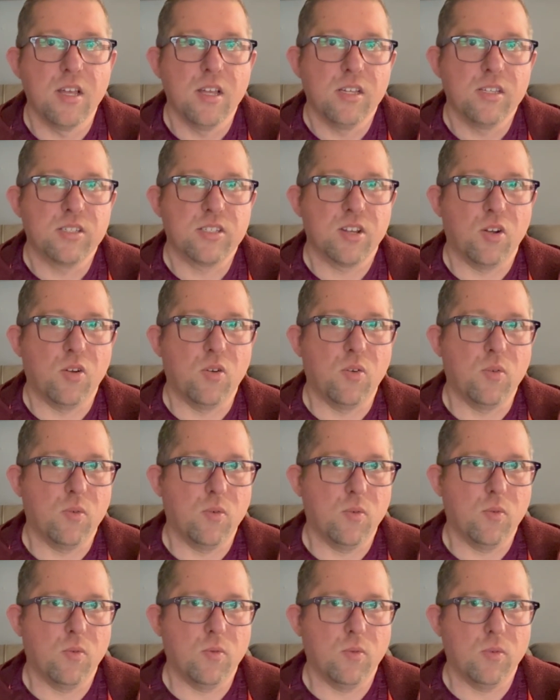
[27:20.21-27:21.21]
So,
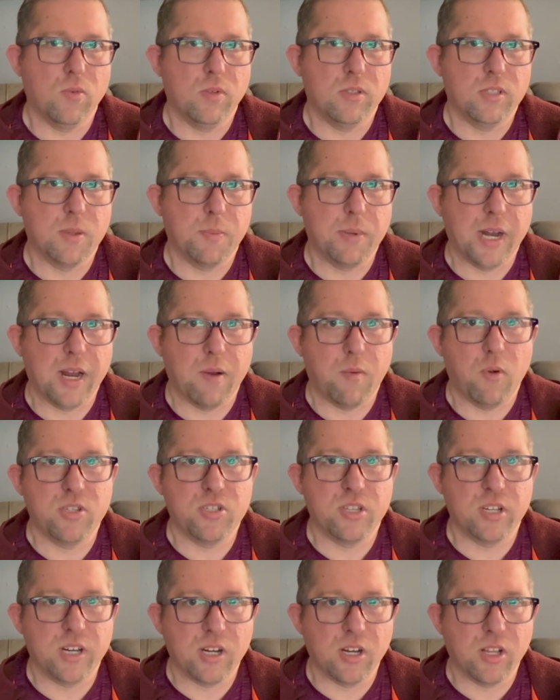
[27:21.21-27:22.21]
depending on which
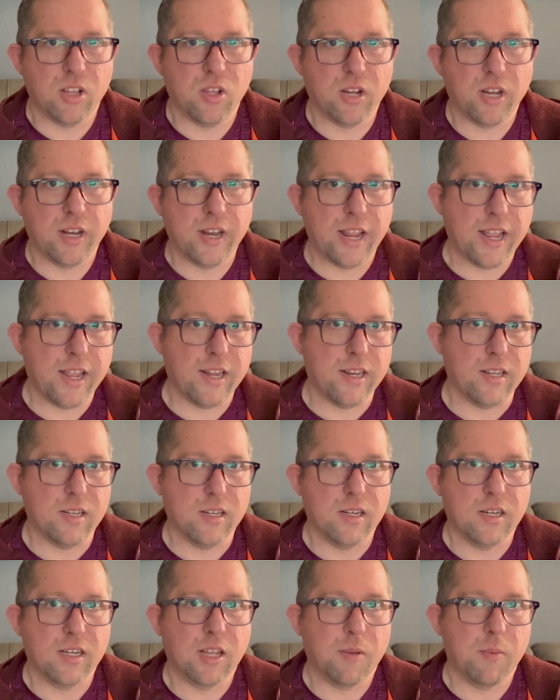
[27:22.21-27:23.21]
city you're looking at,
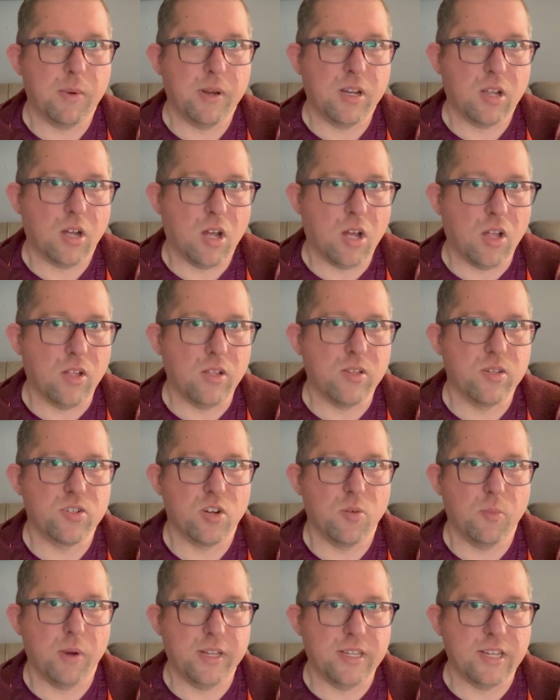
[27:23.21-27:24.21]
give me a call,
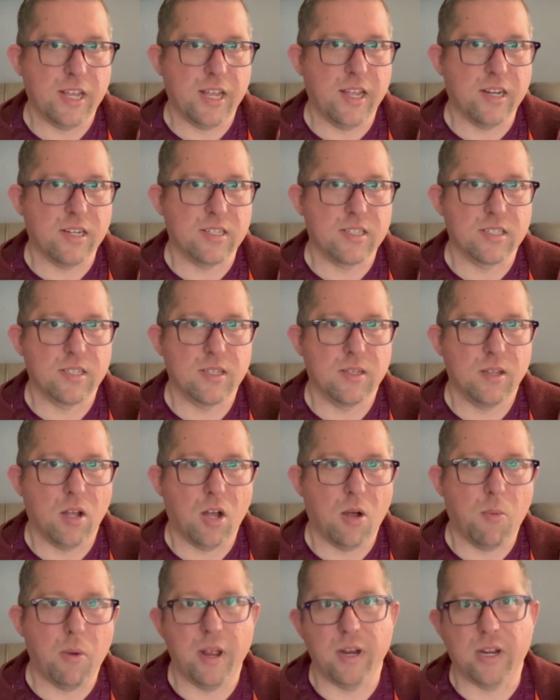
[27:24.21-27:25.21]
shoot me a text.
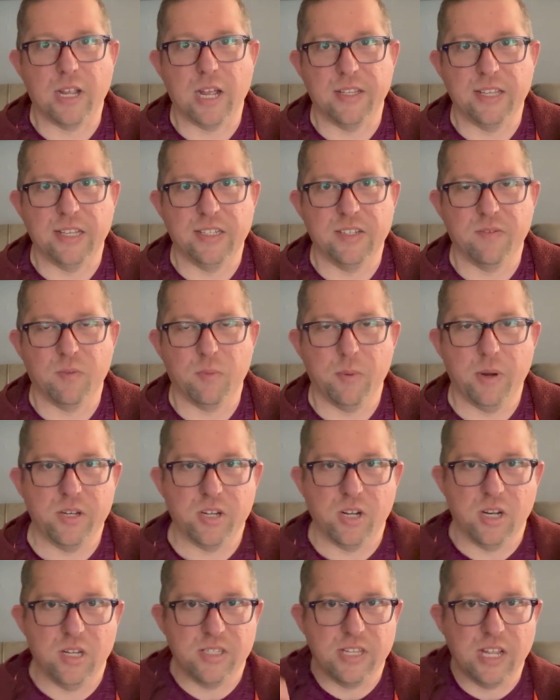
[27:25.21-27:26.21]
All my contact
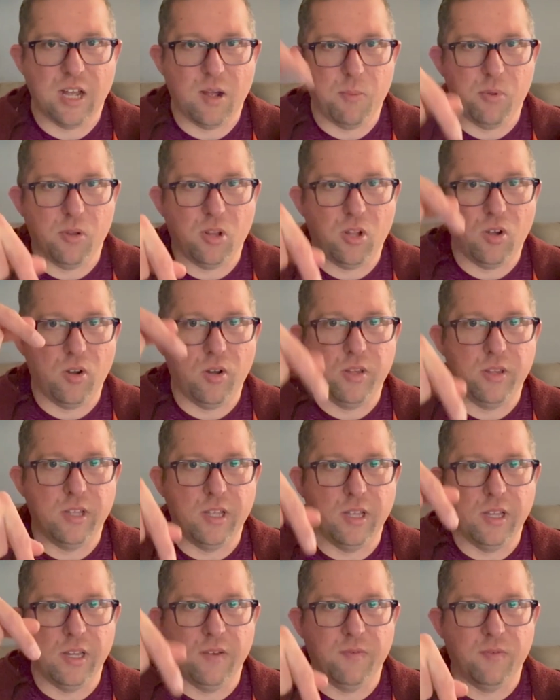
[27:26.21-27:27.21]
information is down below in
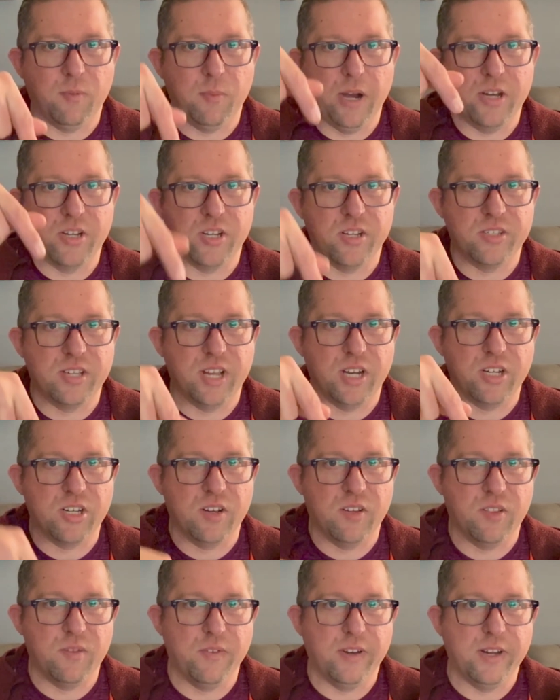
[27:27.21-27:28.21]
the information section
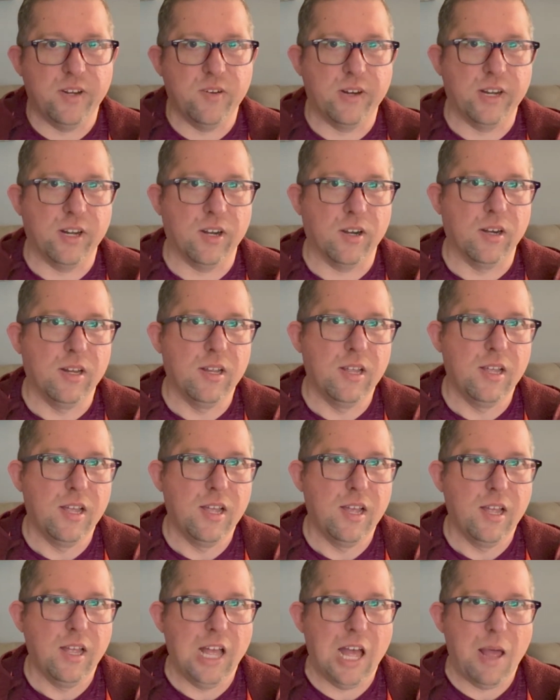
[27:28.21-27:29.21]
of the video here.
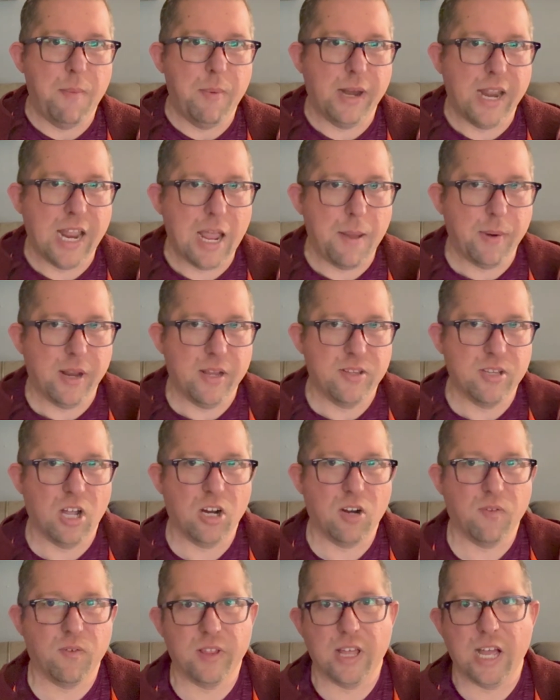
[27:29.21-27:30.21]
I'd be happy to
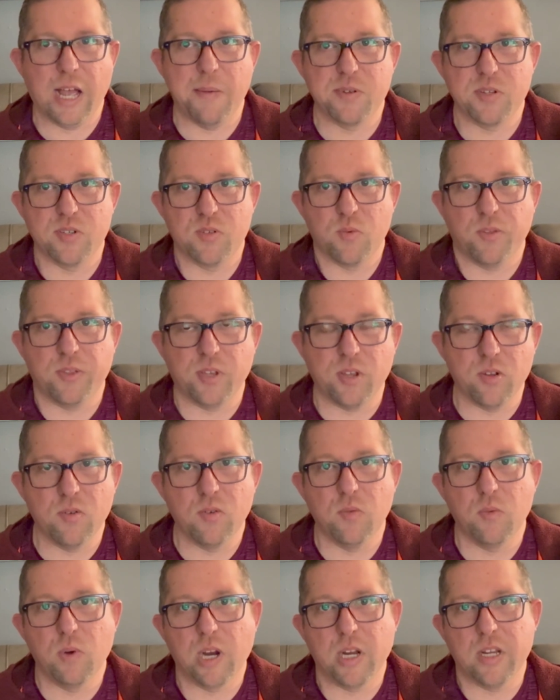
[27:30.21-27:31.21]
talk over the options with you.
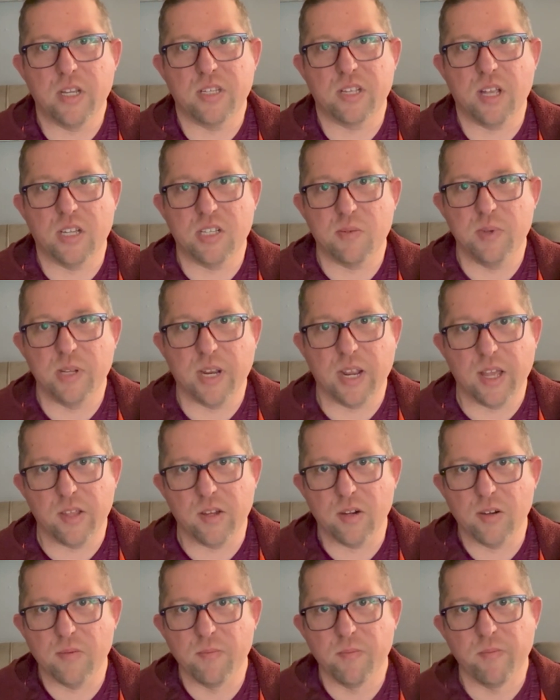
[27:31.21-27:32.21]
We can discuss them
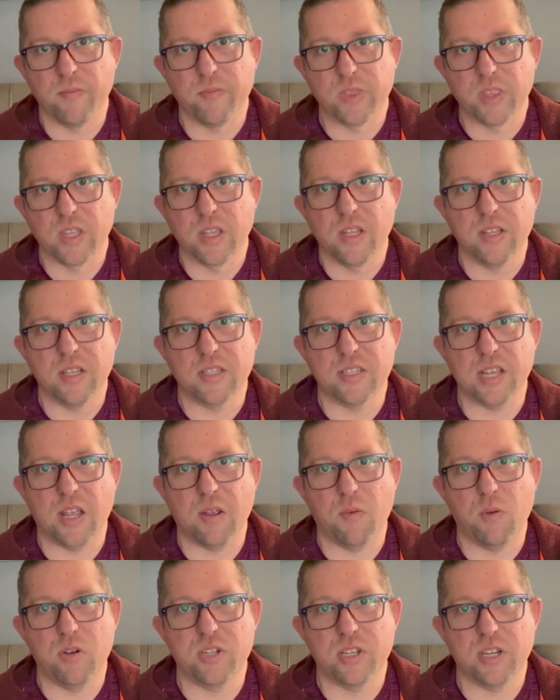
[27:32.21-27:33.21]
together, decide
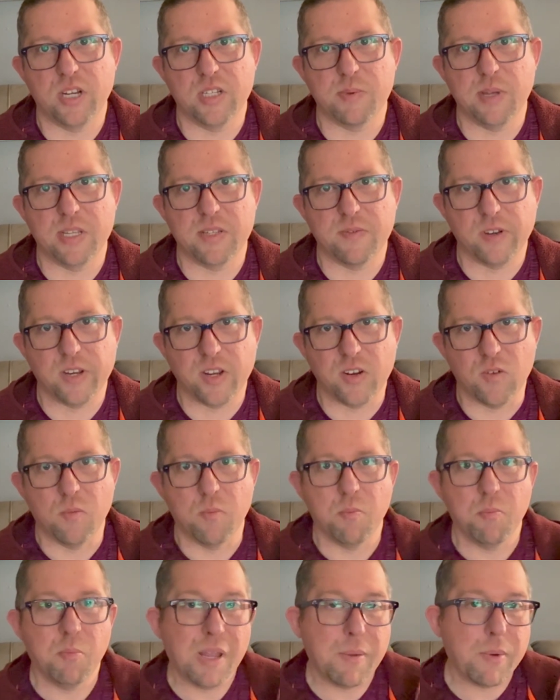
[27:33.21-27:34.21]
on which city is best for you.
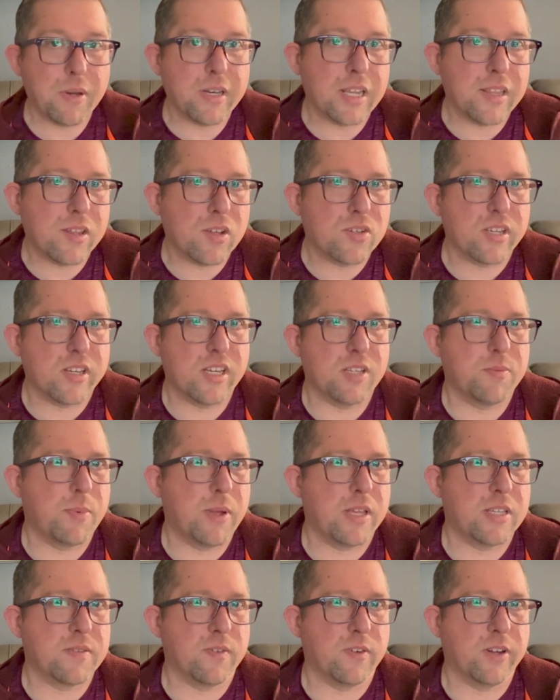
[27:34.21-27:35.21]
Maybe neither city is
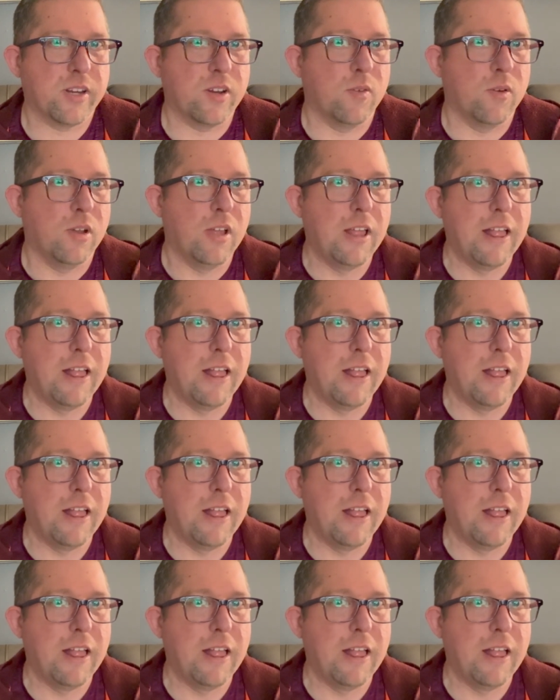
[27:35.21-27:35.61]
best for you.